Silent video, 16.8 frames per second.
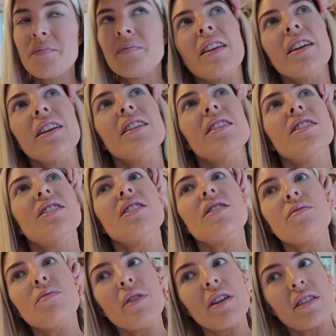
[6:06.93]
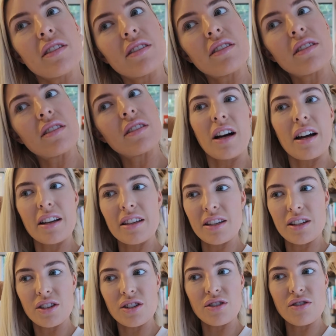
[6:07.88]
I think it's just with kind of
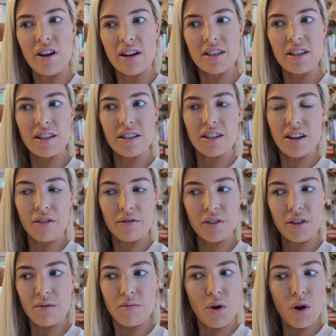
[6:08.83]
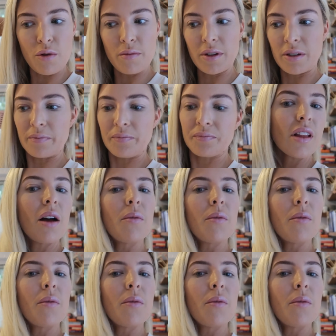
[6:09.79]
the stress and stuff at the moment,